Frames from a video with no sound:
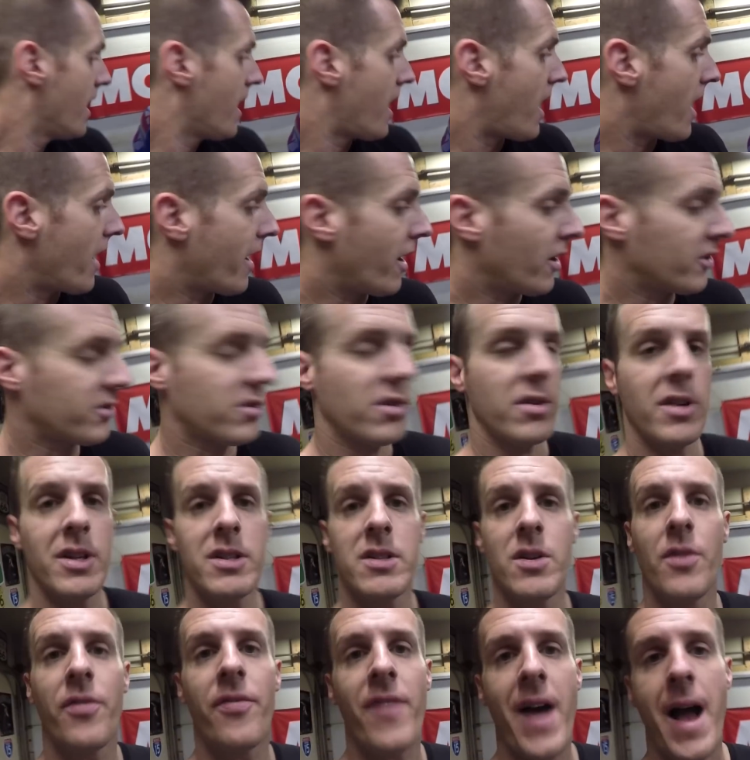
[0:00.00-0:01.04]
I also need
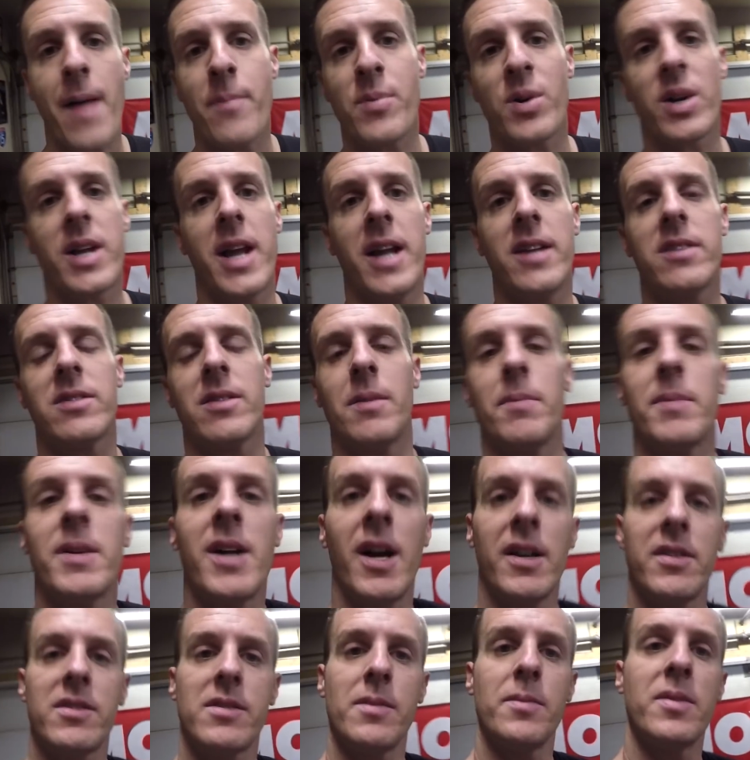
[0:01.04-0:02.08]
to fabricate some
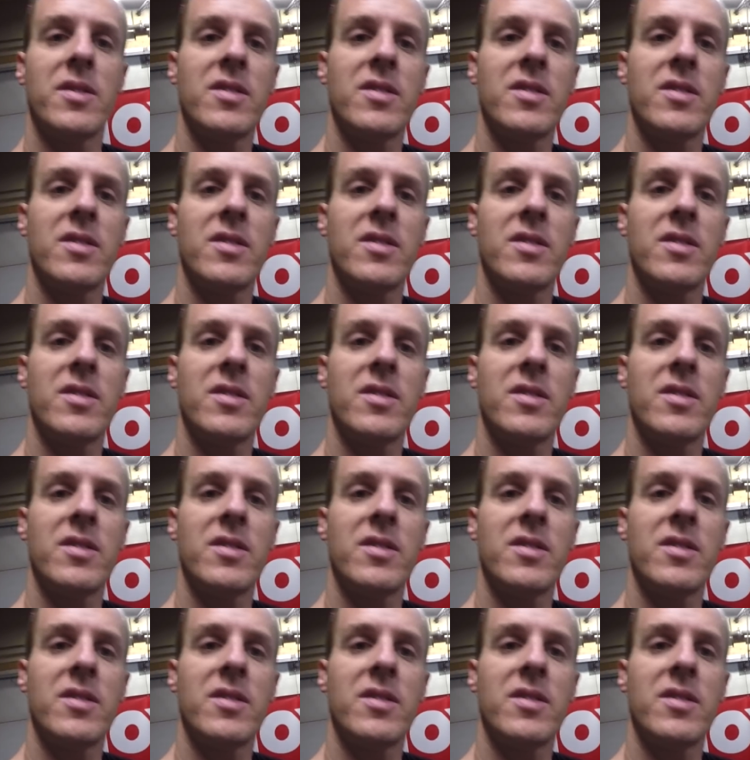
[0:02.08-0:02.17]
custom